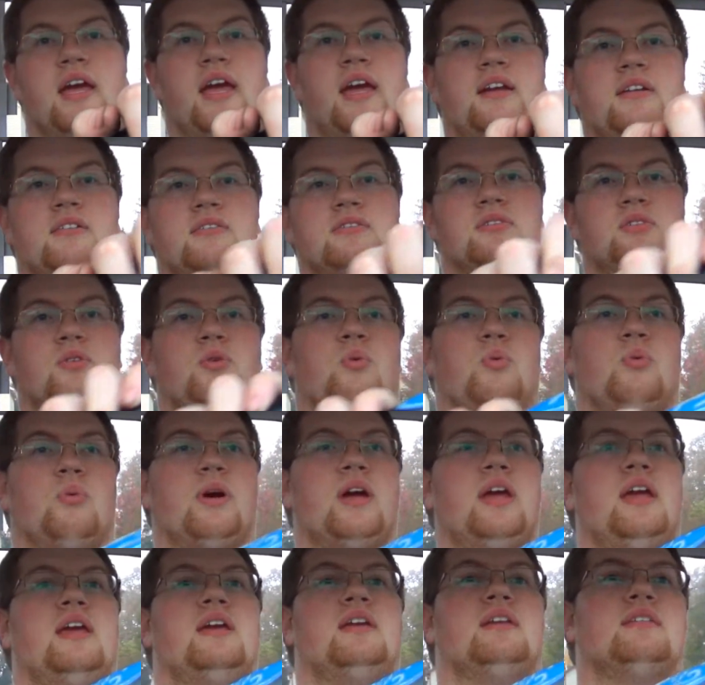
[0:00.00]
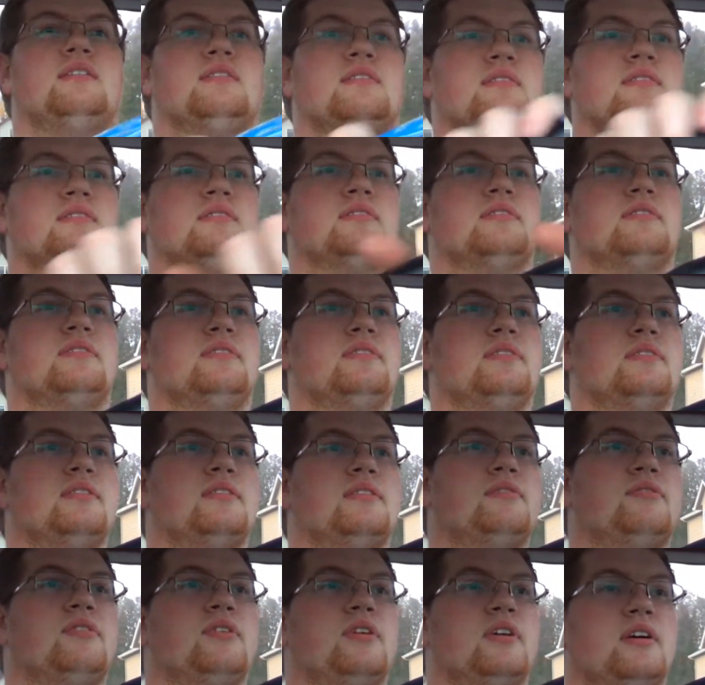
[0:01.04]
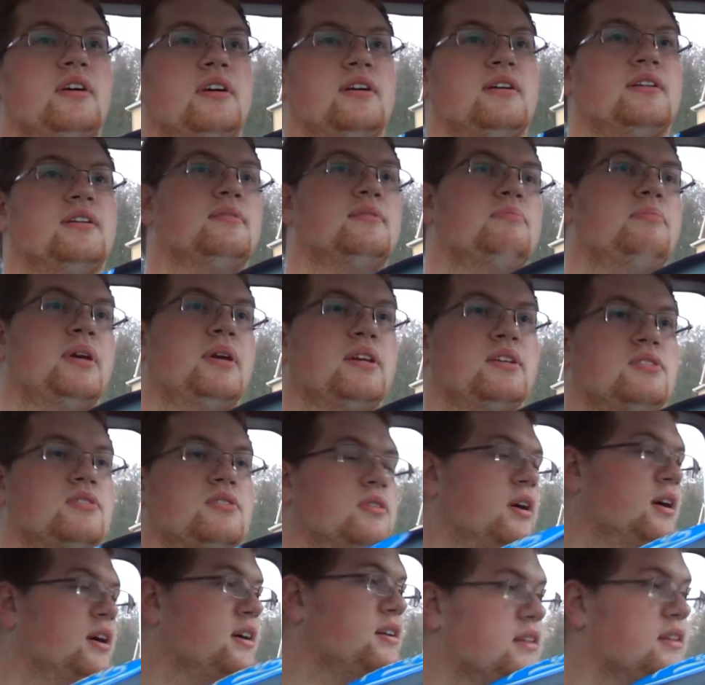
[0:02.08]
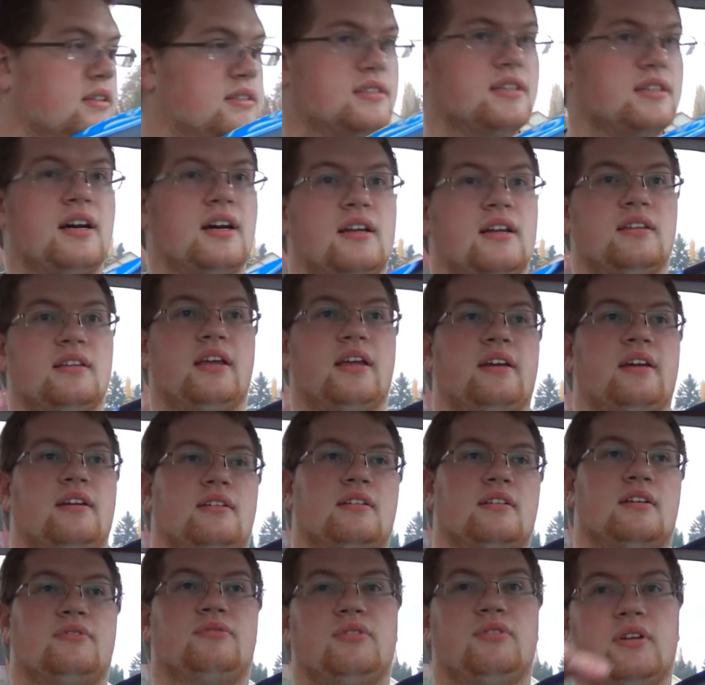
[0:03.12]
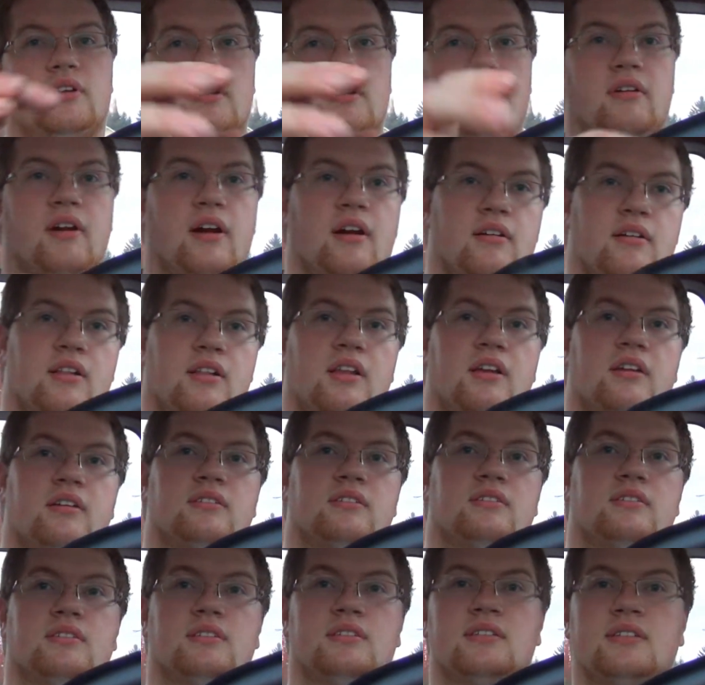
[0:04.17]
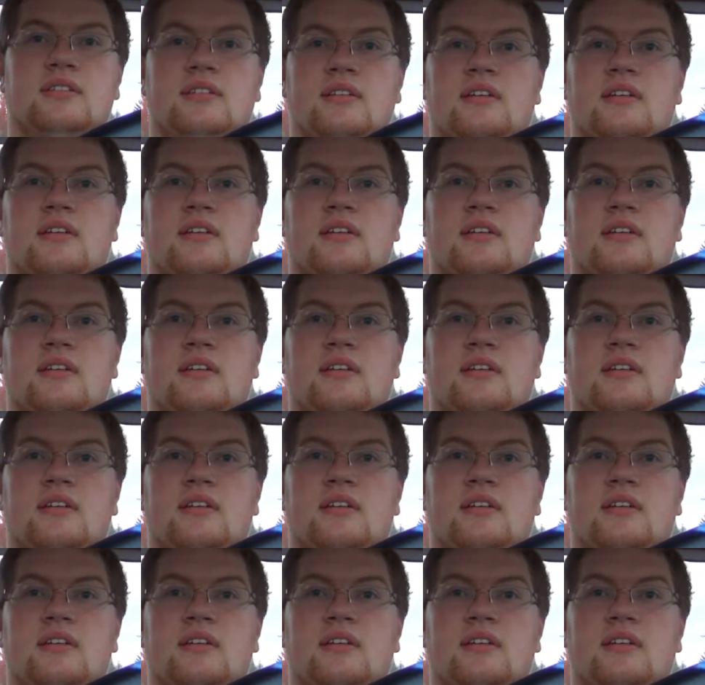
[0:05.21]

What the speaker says: Handle's great for a big truck that's got like a foot of ground clearance.